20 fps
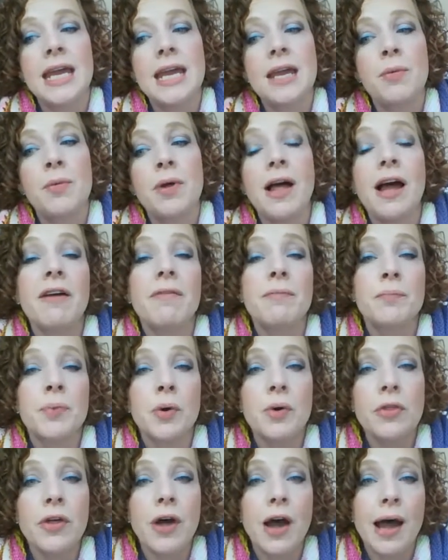it will have
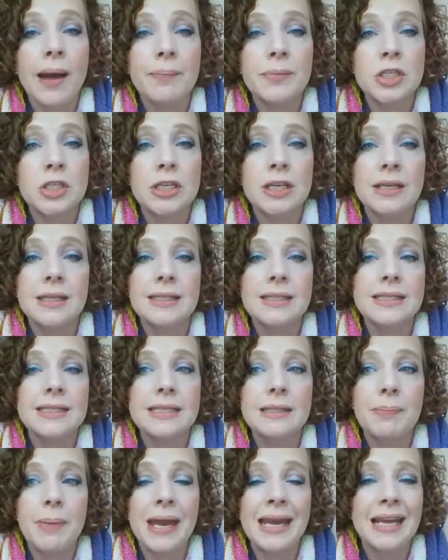both options
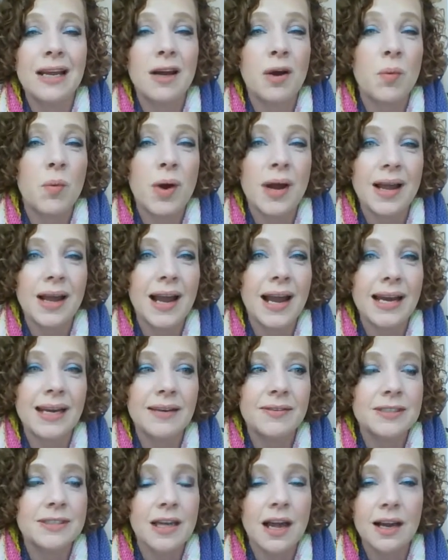depending on what kind
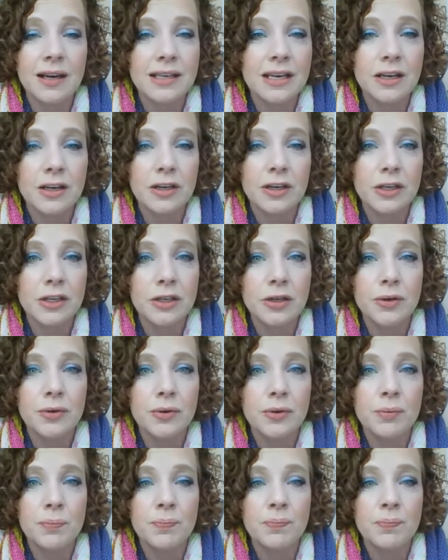of sock knitter you